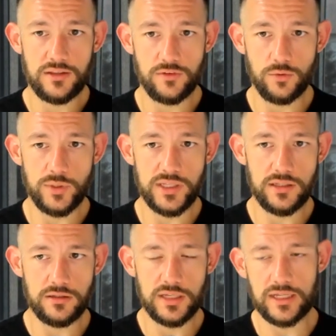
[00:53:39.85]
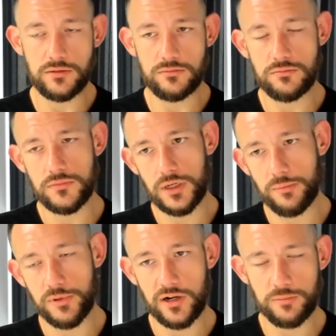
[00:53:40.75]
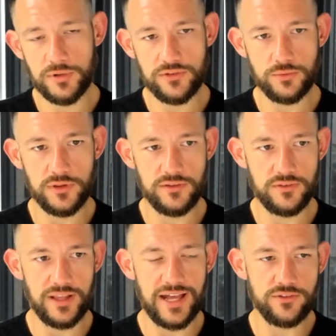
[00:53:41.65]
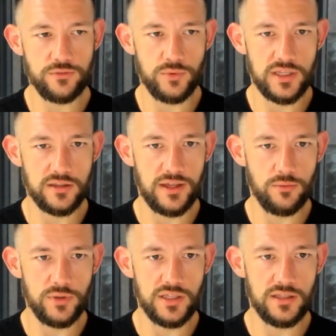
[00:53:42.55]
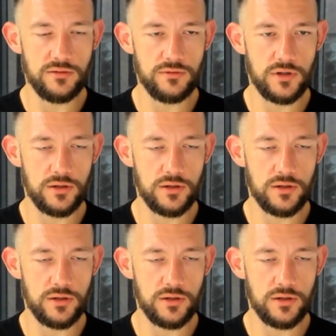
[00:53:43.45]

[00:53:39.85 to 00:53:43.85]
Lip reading: So we had put out a press release last week that we